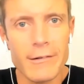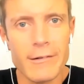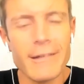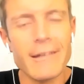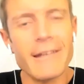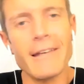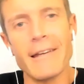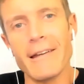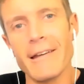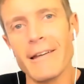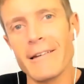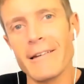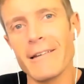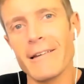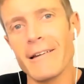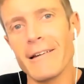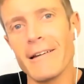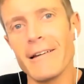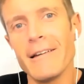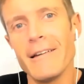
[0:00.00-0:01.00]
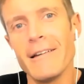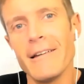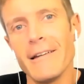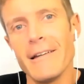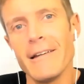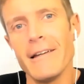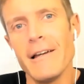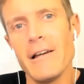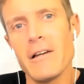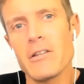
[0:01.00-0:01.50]
And
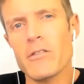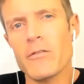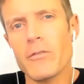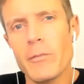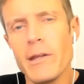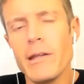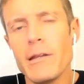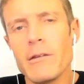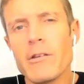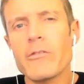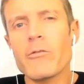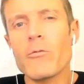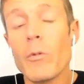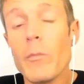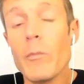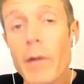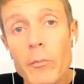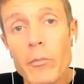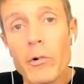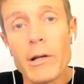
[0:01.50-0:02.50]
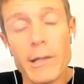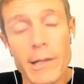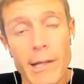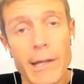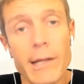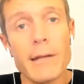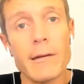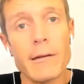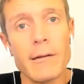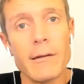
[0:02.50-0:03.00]
so for me, just remembering
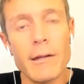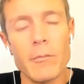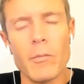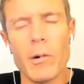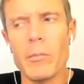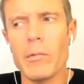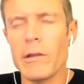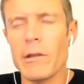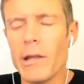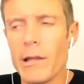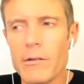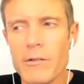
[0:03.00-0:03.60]
that,